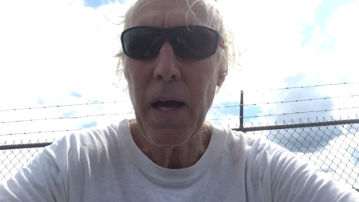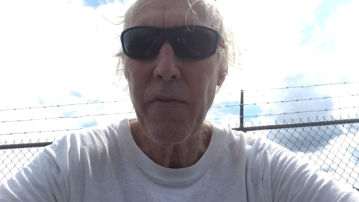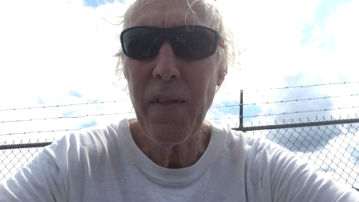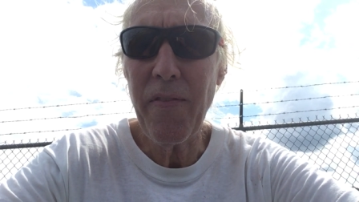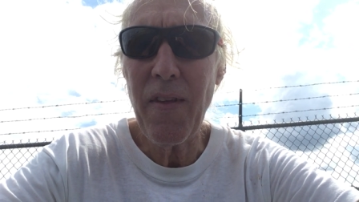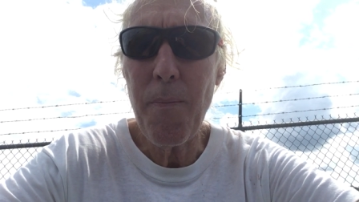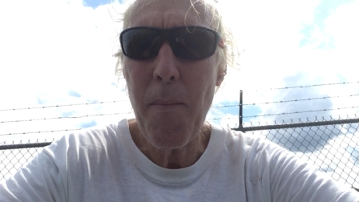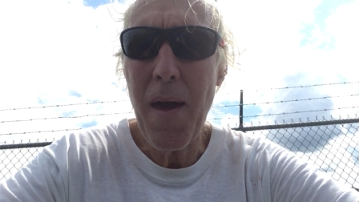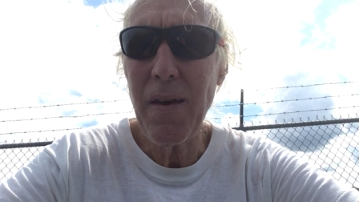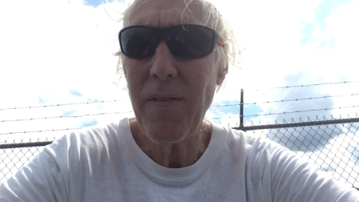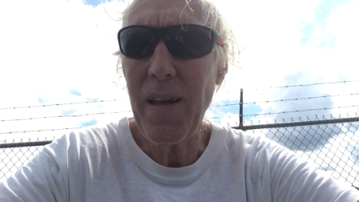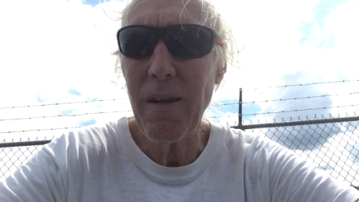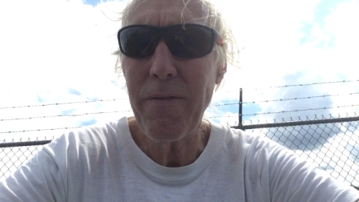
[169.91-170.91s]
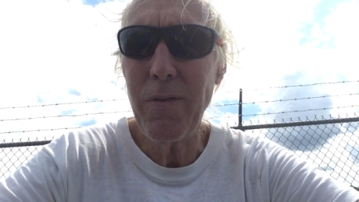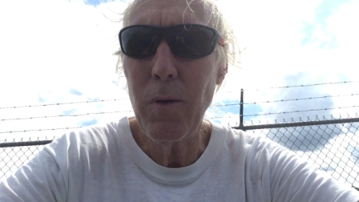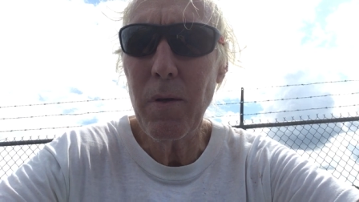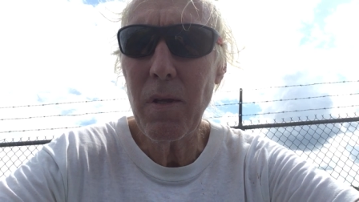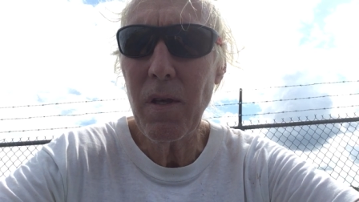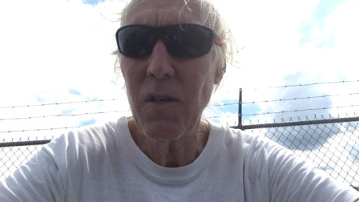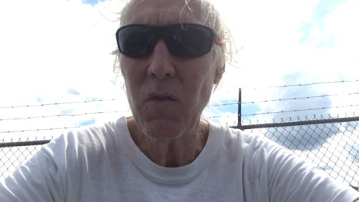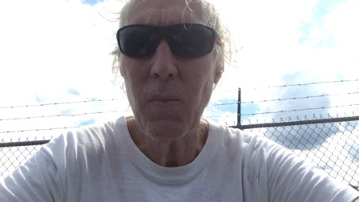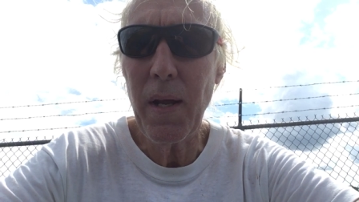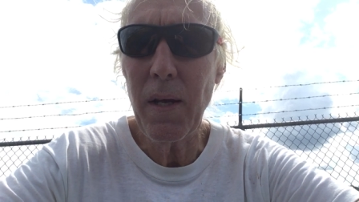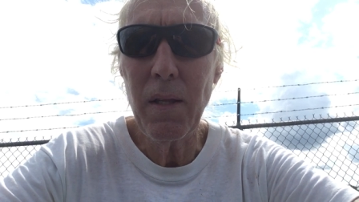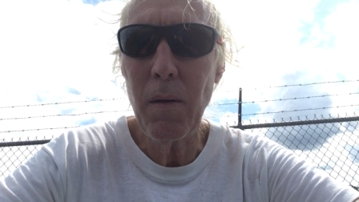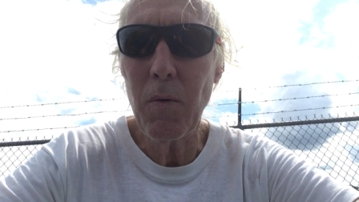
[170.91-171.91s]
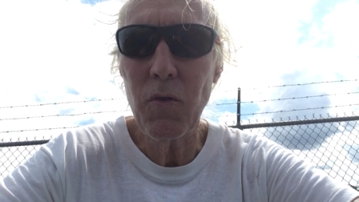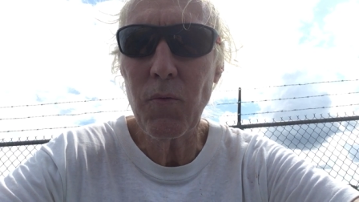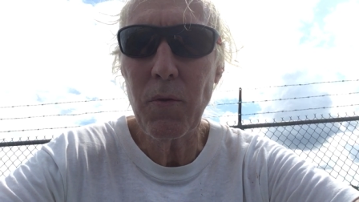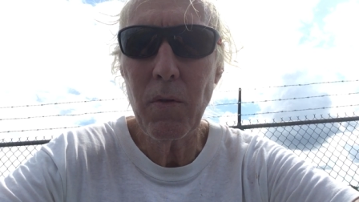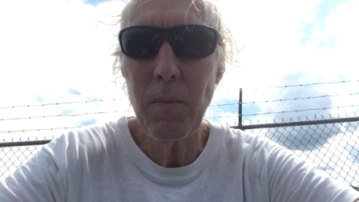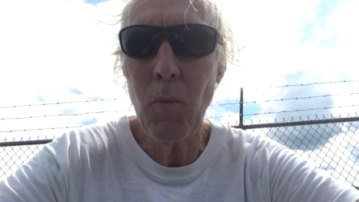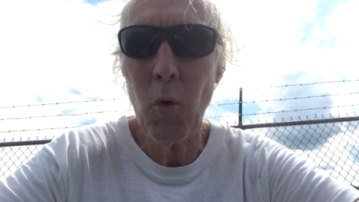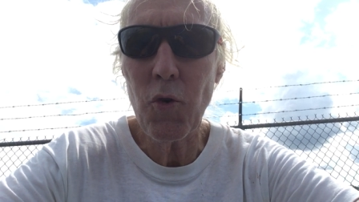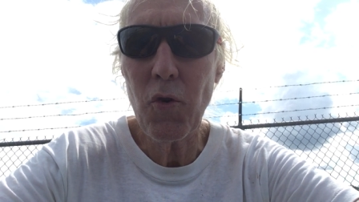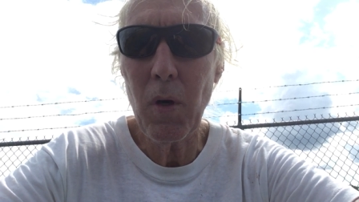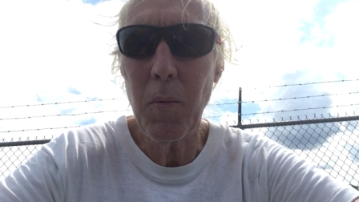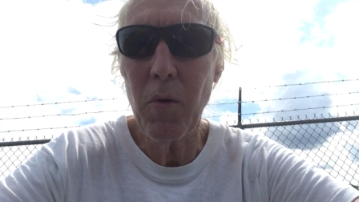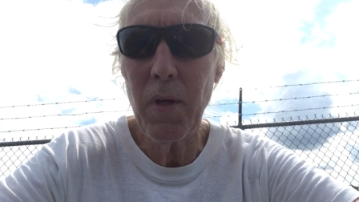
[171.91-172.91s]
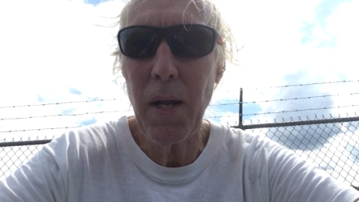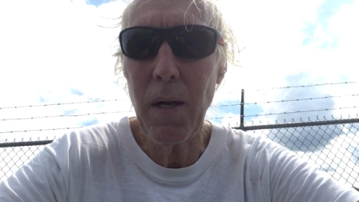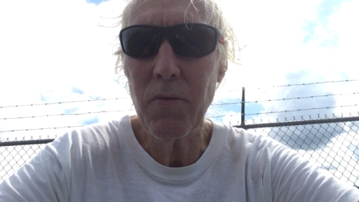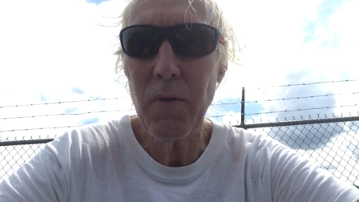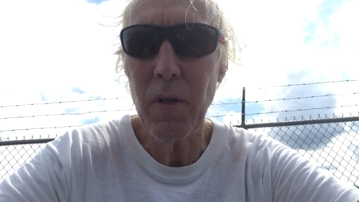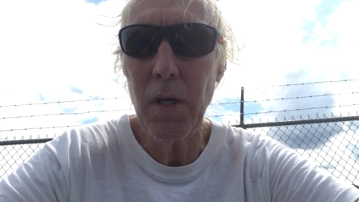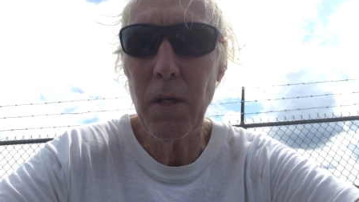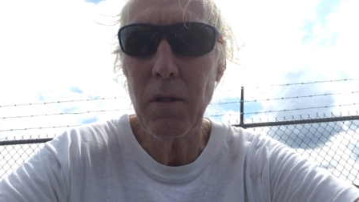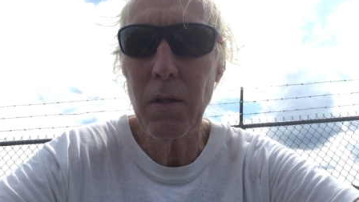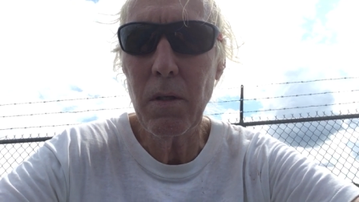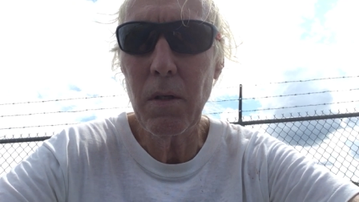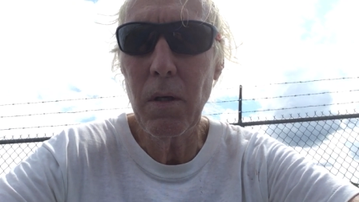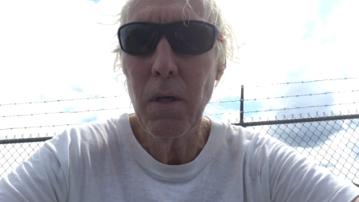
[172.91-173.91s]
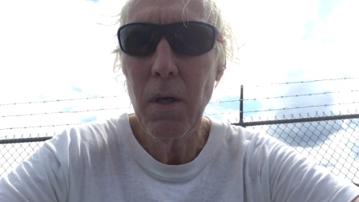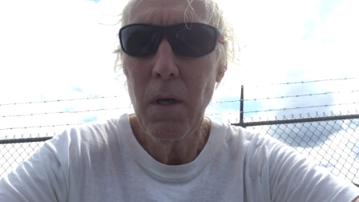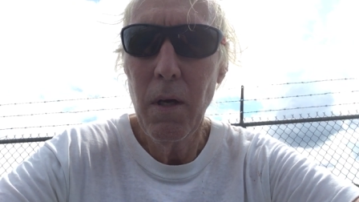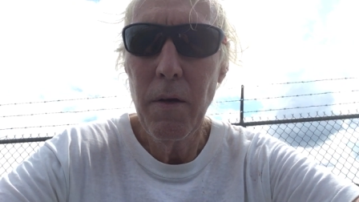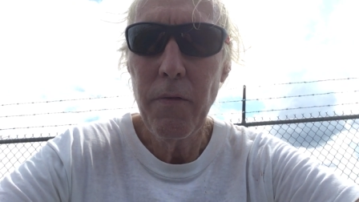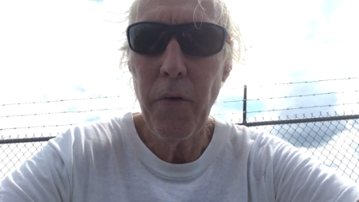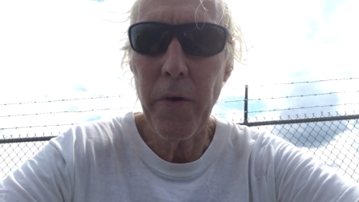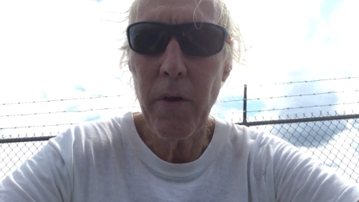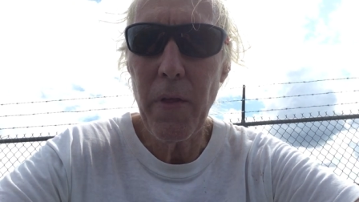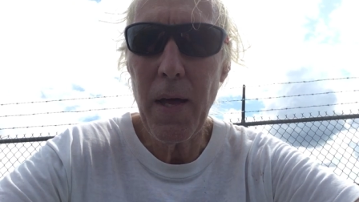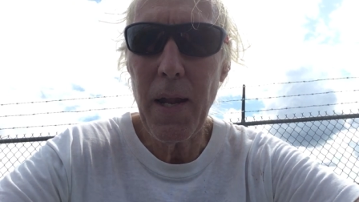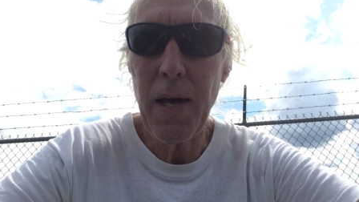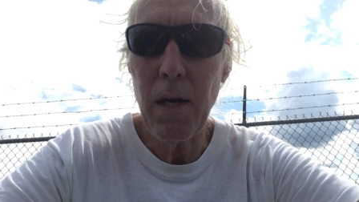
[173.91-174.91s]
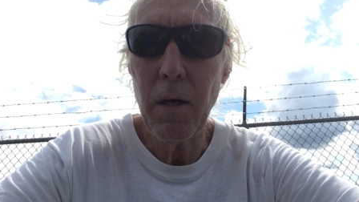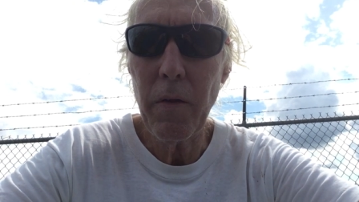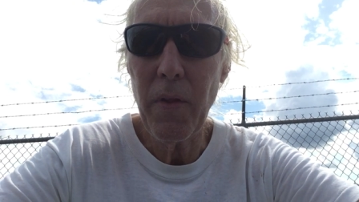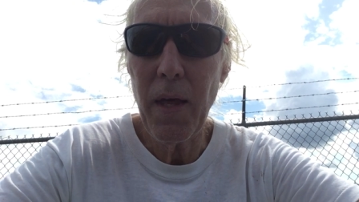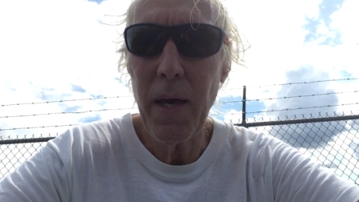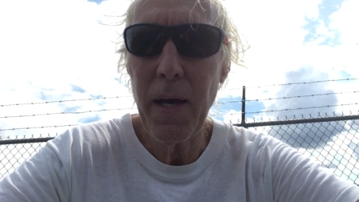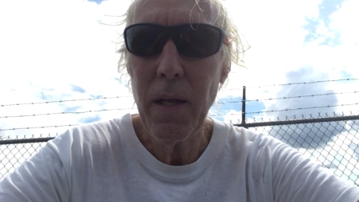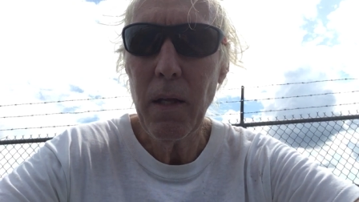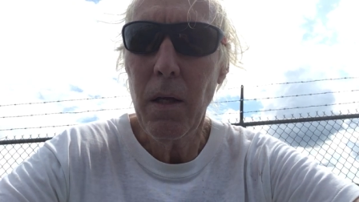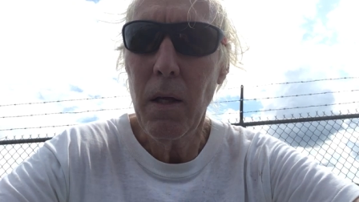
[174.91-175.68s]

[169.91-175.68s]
I think they may have had a few things, but it was more trouble than I was going to go to figure that out on that.